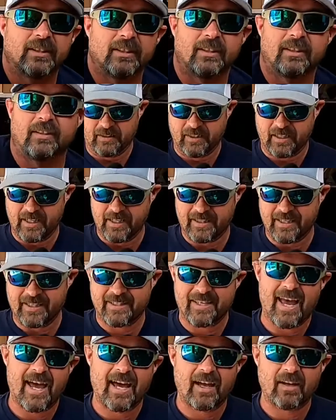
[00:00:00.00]
Let's get
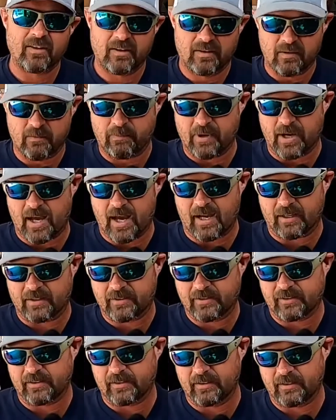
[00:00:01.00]
this out of the
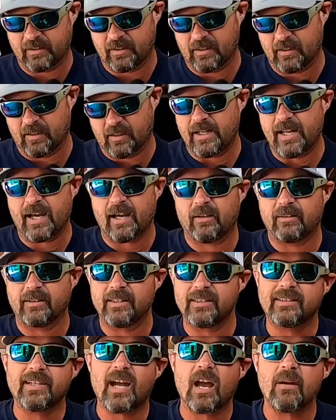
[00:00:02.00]
box. Now,
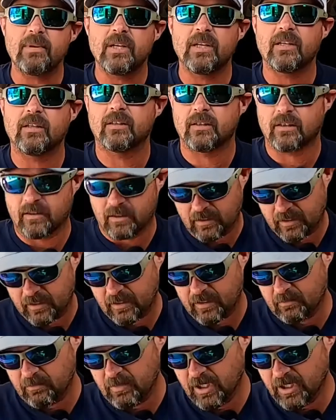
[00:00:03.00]
this time of year,
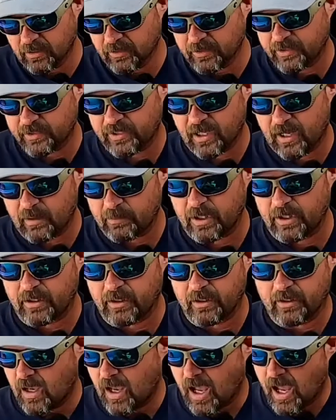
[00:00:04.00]
middle of summer,
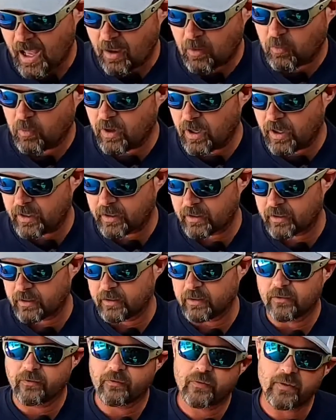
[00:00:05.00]
hot
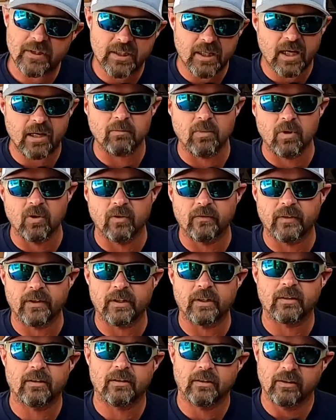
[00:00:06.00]
water, fish ain't
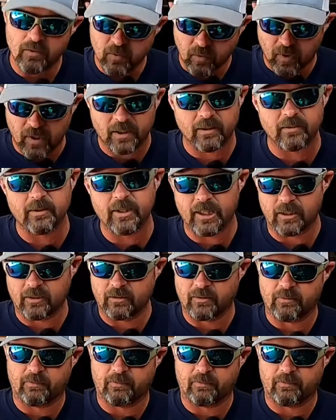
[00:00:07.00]
moving, you want to get them to